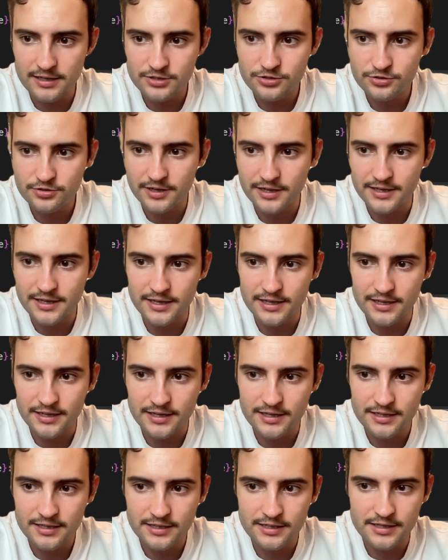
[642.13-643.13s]

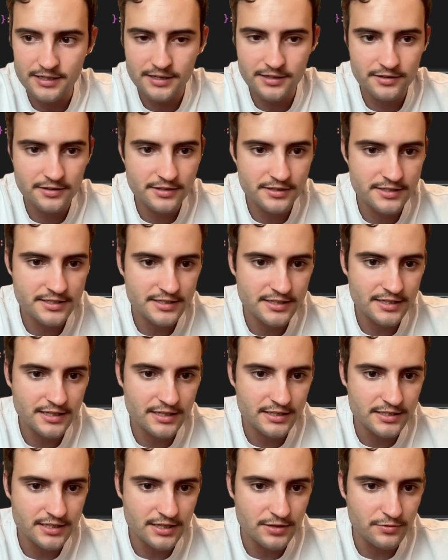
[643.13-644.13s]
Trading years
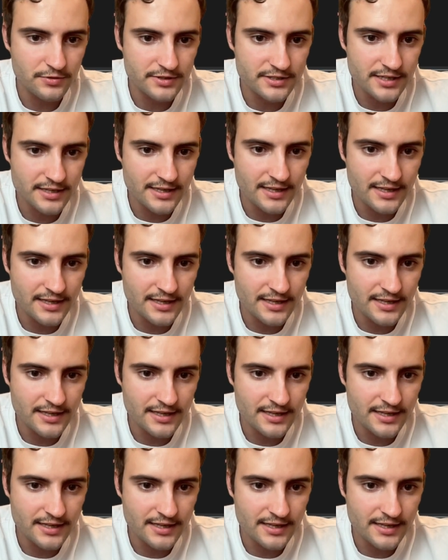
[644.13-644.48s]
is equal to